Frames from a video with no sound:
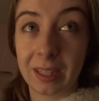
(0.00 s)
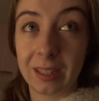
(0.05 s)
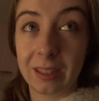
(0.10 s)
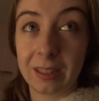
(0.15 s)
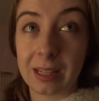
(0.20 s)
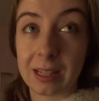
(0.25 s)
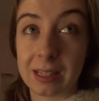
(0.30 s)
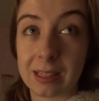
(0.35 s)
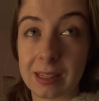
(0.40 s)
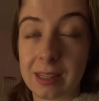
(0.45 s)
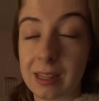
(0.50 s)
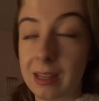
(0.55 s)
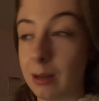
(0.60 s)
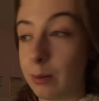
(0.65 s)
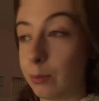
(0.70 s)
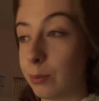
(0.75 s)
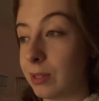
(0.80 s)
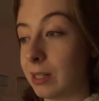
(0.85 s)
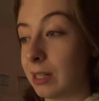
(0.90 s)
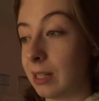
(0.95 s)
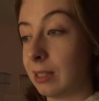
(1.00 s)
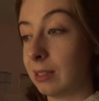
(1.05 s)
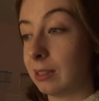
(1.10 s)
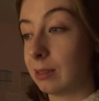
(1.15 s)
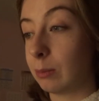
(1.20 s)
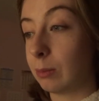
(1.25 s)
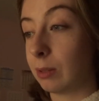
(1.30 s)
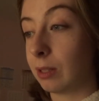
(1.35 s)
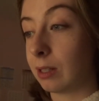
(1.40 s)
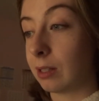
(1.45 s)
That's the
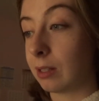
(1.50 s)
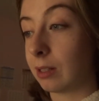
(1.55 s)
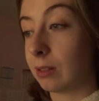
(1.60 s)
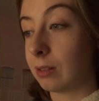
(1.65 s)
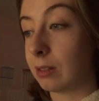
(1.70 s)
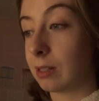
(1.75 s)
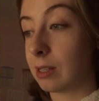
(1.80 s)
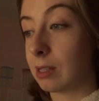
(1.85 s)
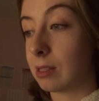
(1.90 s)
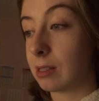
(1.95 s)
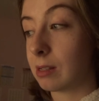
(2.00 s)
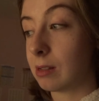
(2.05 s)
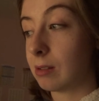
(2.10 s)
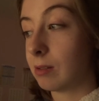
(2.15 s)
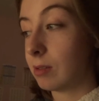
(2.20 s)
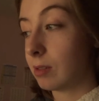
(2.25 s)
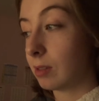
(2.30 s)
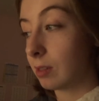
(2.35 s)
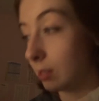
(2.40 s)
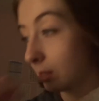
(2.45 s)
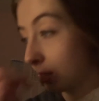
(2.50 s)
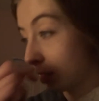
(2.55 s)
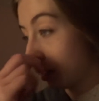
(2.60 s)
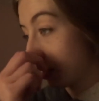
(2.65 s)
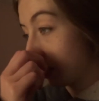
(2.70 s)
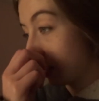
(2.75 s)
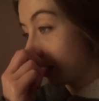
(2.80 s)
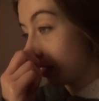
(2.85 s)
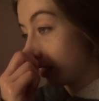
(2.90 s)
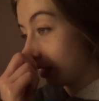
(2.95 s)
update. We're gonna go to his house
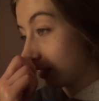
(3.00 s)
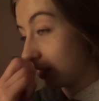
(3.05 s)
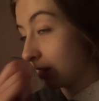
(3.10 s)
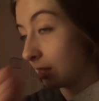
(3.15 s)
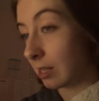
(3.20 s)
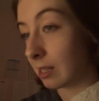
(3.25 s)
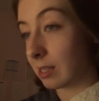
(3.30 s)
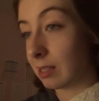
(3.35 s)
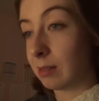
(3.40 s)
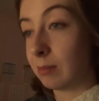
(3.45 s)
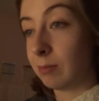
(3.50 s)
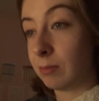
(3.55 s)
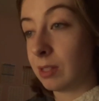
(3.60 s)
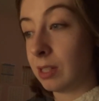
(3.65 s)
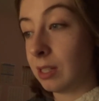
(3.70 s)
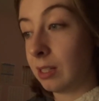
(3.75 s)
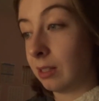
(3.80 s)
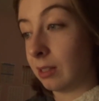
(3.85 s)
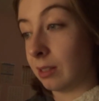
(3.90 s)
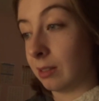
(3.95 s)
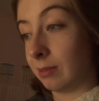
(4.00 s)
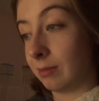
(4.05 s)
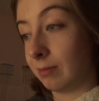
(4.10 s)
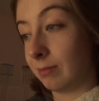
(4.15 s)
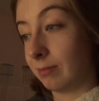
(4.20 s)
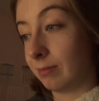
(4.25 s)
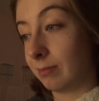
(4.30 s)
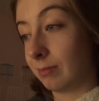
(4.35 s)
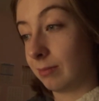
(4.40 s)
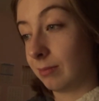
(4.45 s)
and get some dinner.
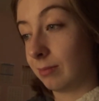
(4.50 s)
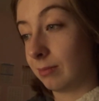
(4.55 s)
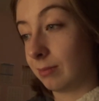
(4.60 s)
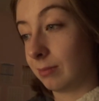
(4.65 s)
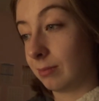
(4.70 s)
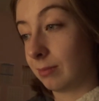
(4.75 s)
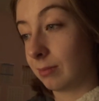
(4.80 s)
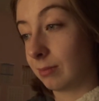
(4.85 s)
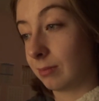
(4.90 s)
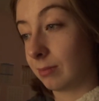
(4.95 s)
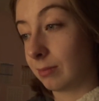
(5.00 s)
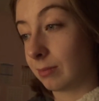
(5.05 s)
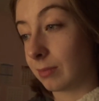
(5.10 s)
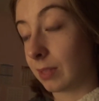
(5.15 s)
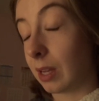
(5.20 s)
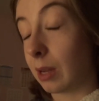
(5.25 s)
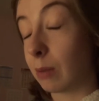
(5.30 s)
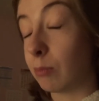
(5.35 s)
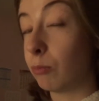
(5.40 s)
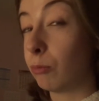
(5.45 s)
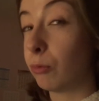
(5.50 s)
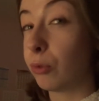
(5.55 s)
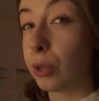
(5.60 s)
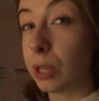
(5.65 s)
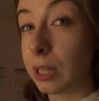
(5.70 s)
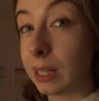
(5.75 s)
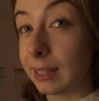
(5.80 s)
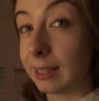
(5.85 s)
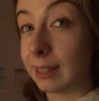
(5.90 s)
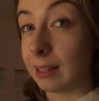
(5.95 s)
I'm
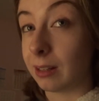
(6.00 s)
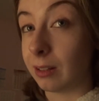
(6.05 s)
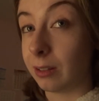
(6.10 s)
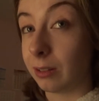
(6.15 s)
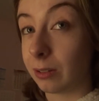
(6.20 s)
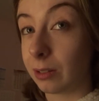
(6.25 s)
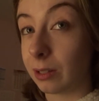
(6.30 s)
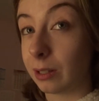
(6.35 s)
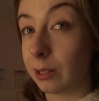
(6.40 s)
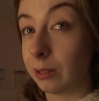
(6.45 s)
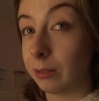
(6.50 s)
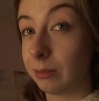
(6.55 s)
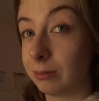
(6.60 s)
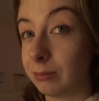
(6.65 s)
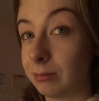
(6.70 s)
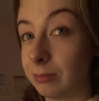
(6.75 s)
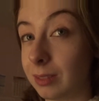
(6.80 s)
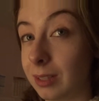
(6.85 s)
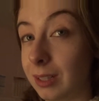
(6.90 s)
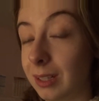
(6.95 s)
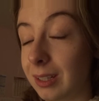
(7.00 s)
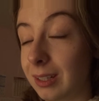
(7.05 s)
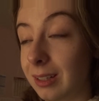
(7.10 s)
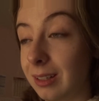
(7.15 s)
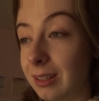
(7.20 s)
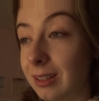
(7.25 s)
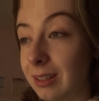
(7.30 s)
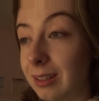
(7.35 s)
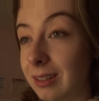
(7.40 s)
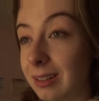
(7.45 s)
really hungry.
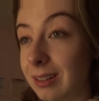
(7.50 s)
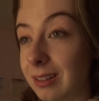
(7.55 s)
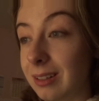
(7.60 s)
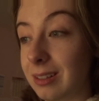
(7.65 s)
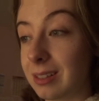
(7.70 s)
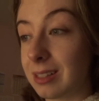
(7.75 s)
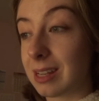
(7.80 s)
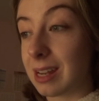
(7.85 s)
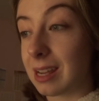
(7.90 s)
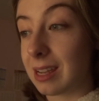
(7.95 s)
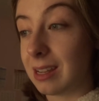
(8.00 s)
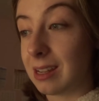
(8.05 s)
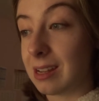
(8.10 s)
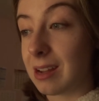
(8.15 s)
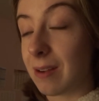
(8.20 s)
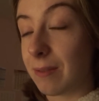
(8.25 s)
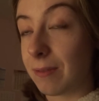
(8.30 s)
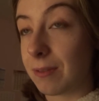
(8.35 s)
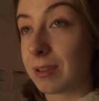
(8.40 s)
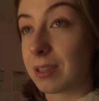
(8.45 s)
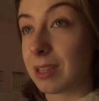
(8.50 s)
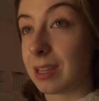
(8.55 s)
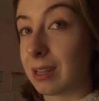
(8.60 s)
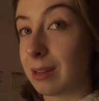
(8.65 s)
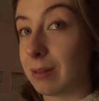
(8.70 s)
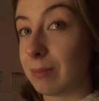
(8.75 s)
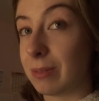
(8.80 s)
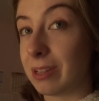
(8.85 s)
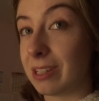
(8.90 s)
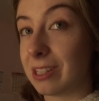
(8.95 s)
It's taking everything
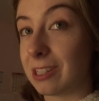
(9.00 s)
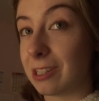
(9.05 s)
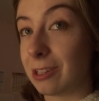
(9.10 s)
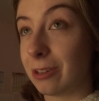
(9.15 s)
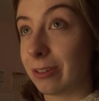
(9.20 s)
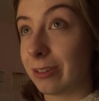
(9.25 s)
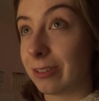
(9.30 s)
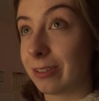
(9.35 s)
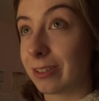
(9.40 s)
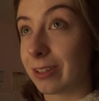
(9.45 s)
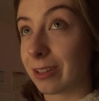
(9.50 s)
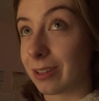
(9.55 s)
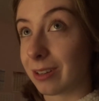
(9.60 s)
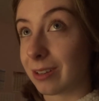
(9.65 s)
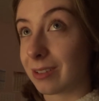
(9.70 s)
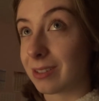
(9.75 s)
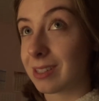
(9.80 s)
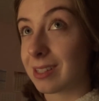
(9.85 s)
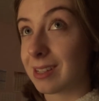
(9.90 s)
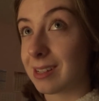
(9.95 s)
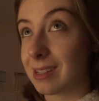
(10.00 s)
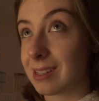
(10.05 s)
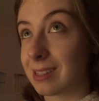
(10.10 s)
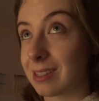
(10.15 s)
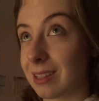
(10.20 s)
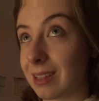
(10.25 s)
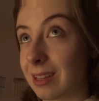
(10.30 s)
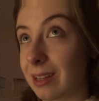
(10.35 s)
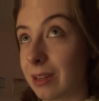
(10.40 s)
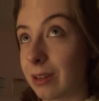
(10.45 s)
in me to not go downstairs
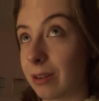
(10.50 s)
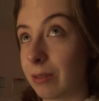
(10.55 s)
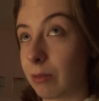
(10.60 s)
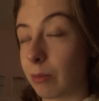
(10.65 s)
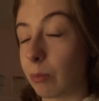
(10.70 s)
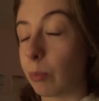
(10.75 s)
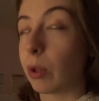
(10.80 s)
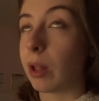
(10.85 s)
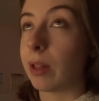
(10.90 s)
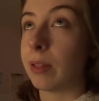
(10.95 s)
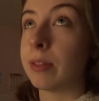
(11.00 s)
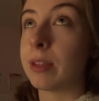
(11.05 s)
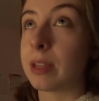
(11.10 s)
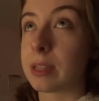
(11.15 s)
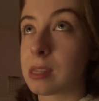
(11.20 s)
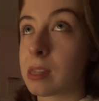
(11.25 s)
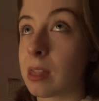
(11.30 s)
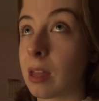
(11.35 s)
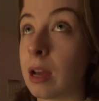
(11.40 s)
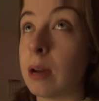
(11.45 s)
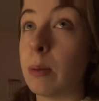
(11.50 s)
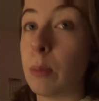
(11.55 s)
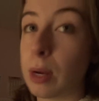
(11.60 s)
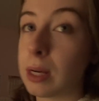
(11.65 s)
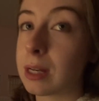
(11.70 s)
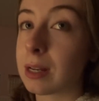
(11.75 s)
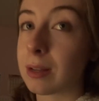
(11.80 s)
and like, well, that's a lie. I went